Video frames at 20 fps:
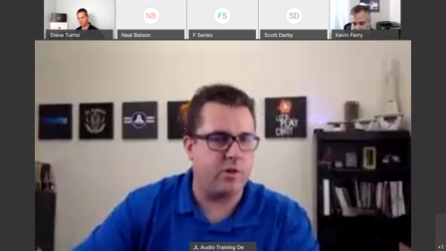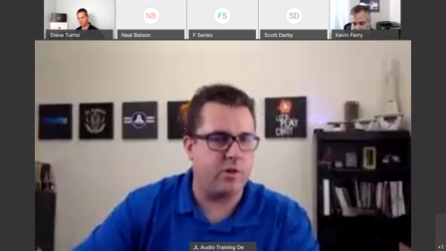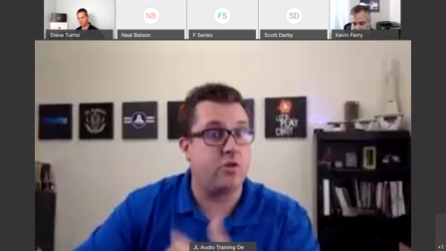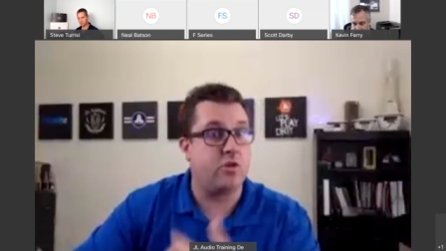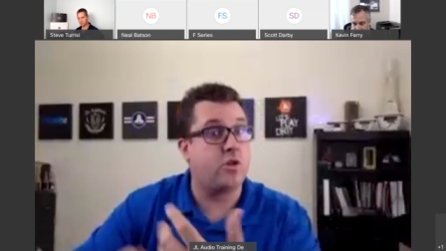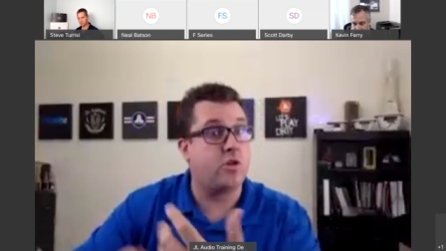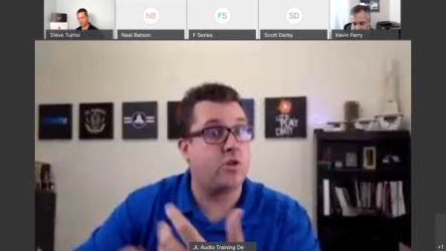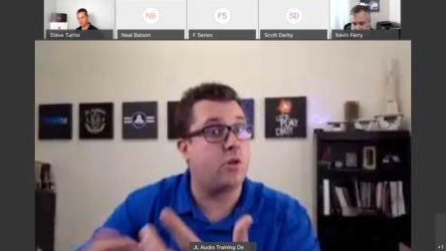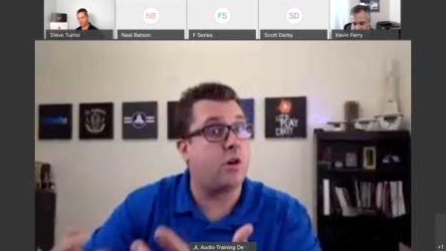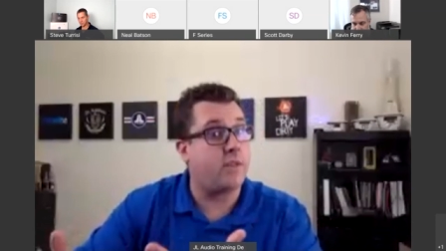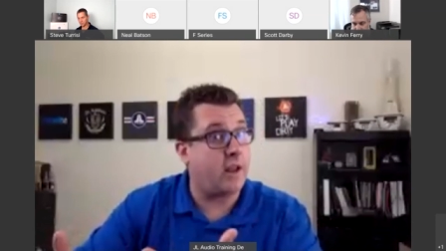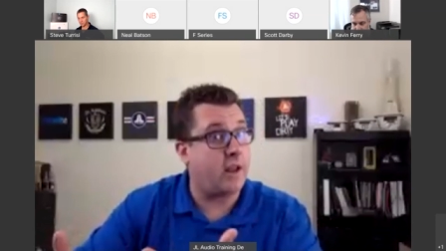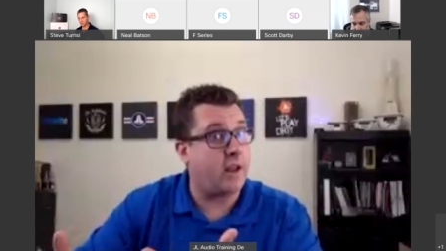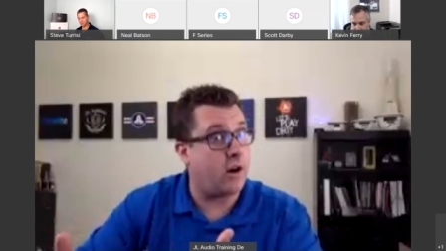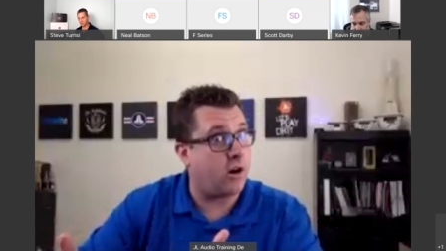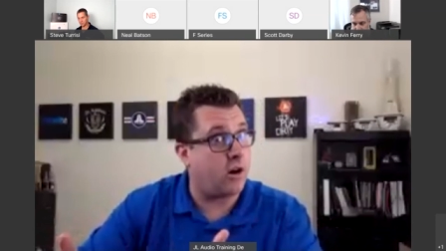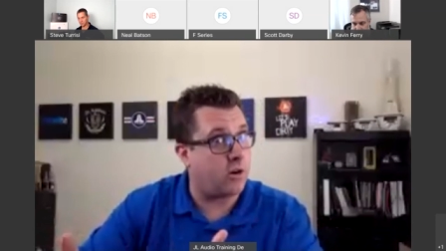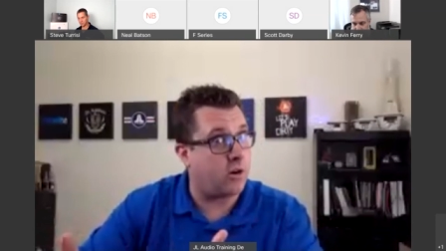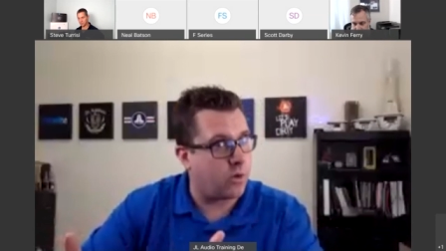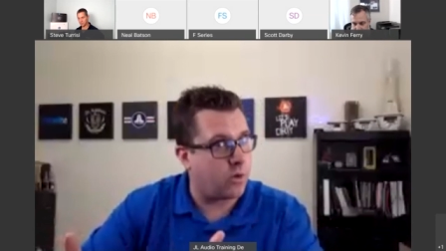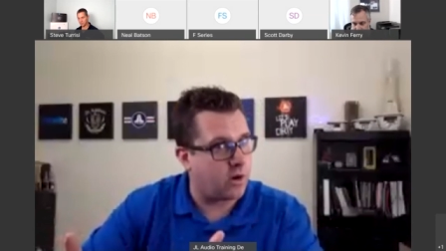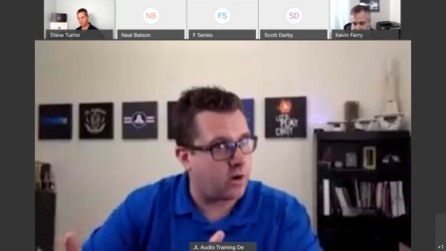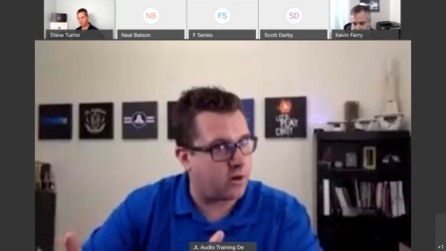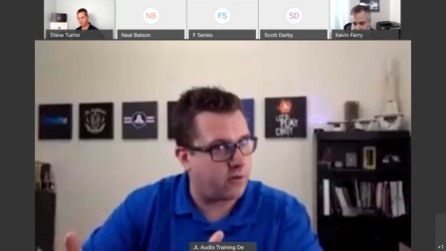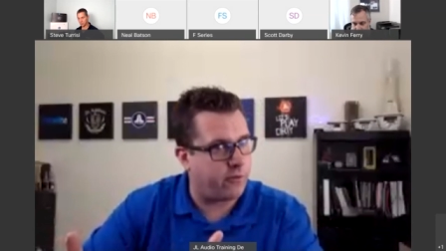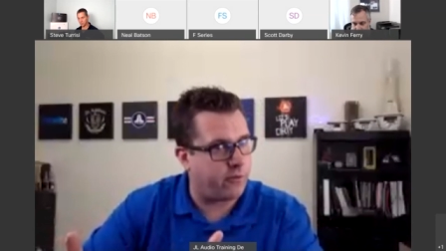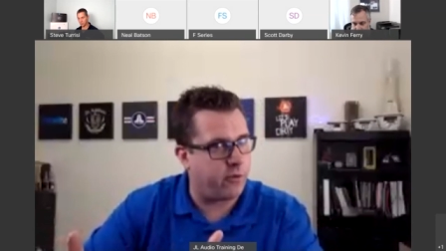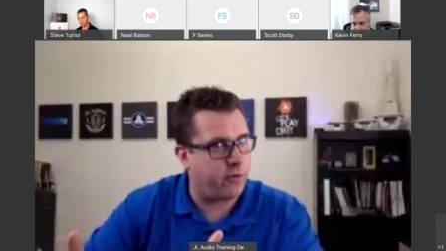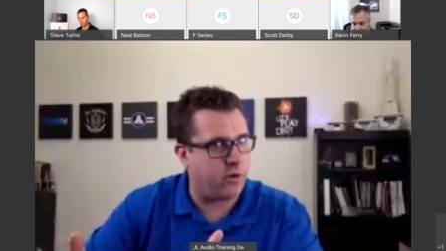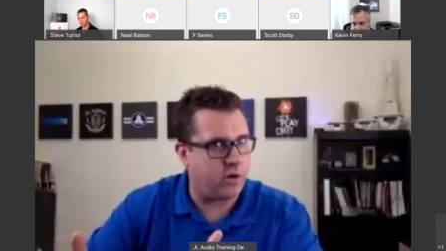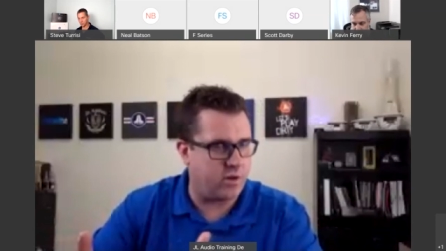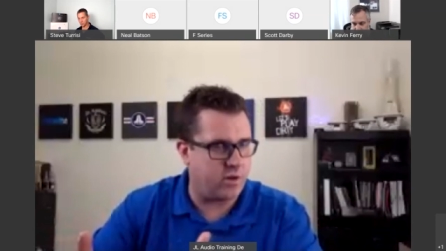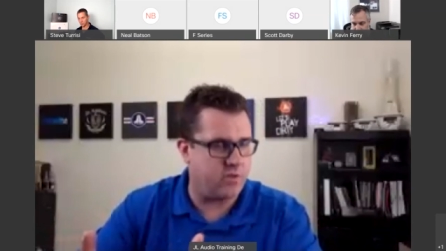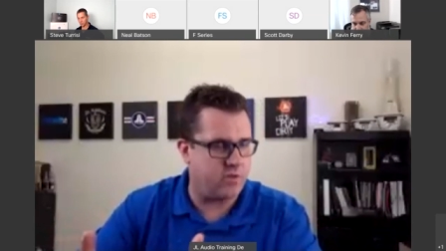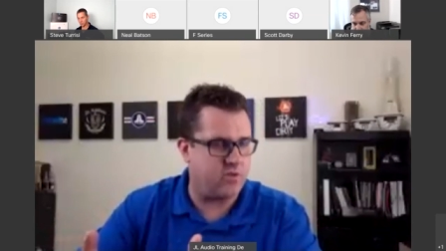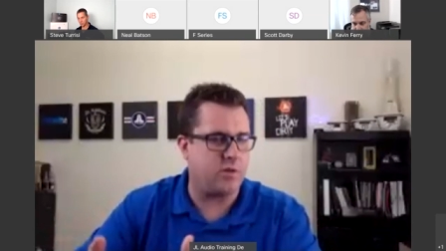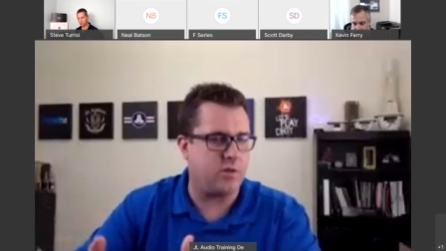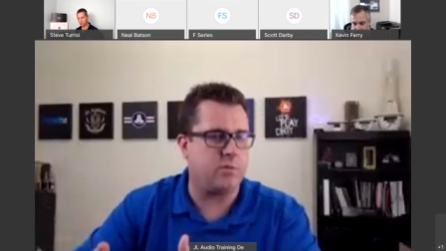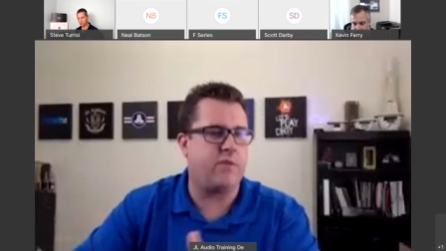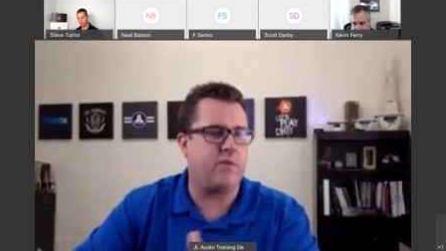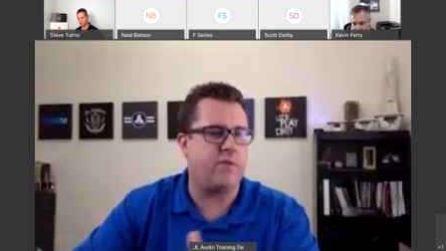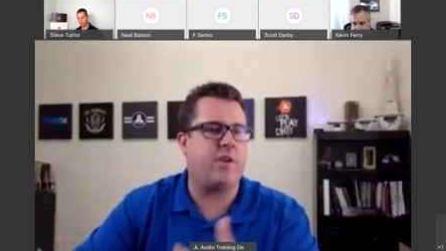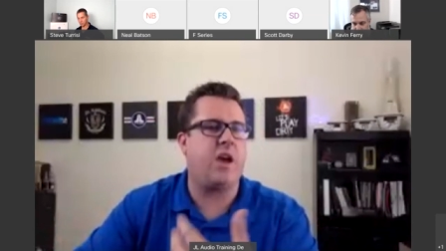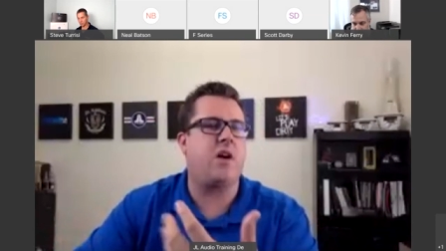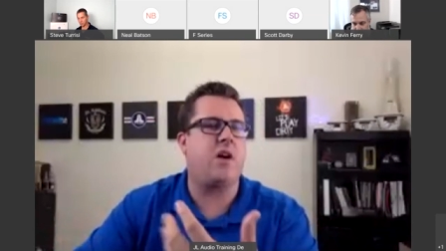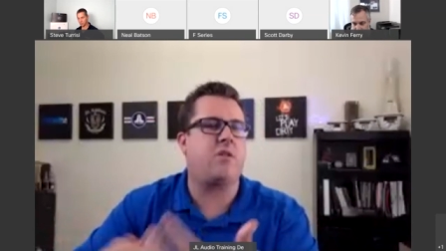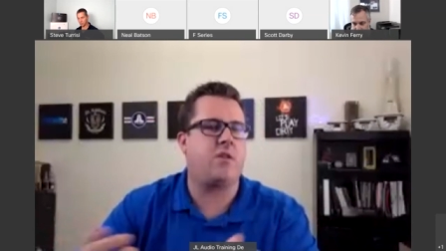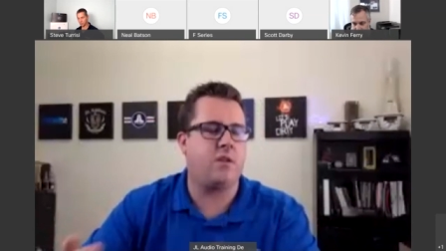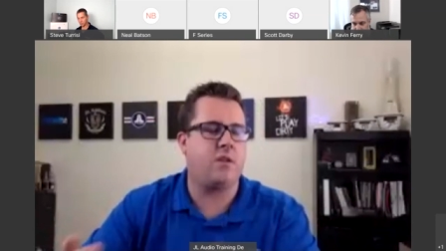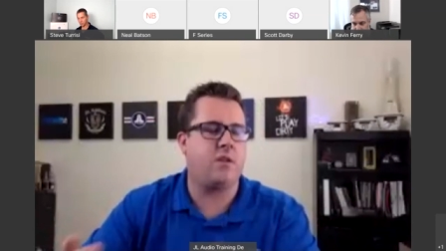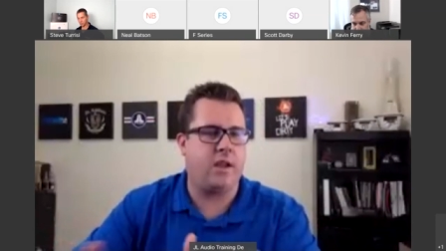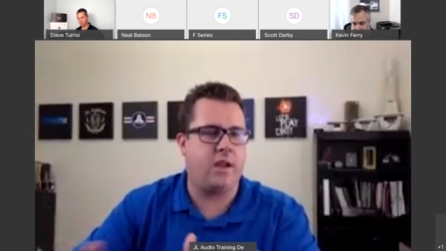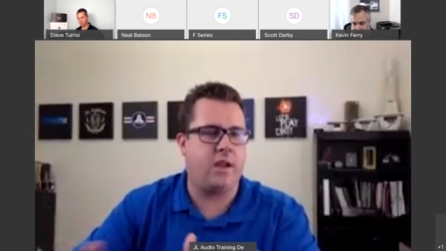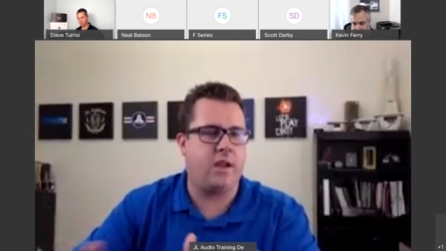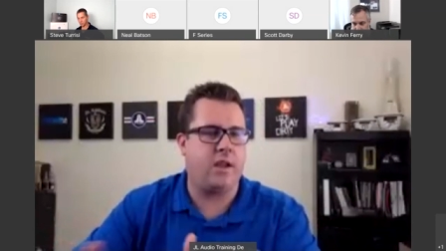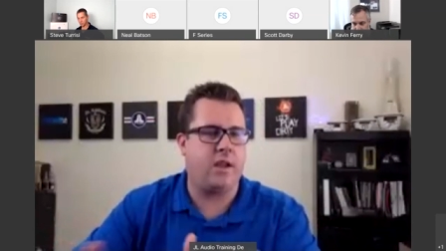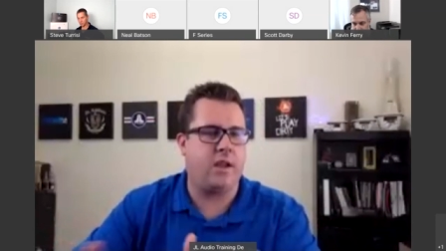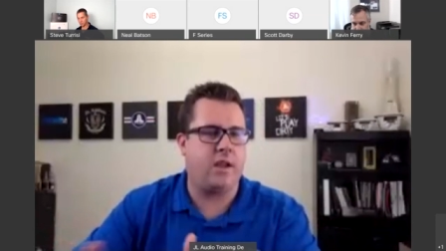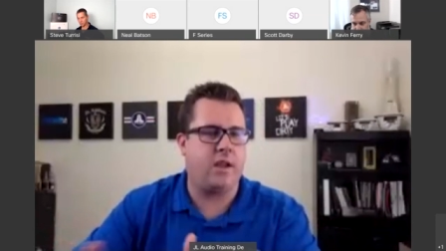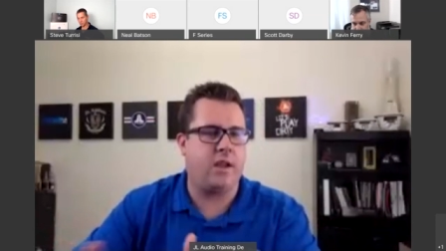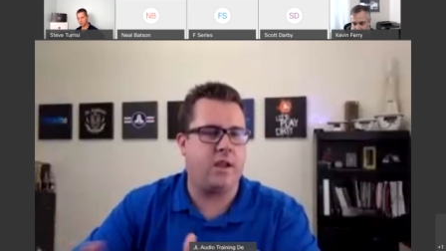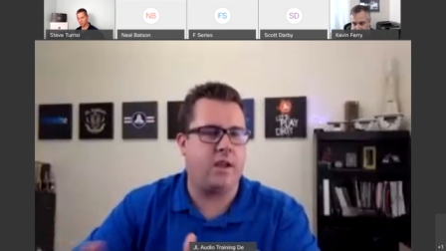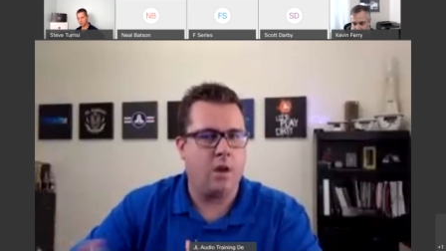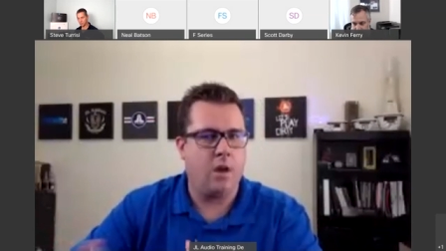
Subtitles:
But it'll do all that hard work for you in terms of calculating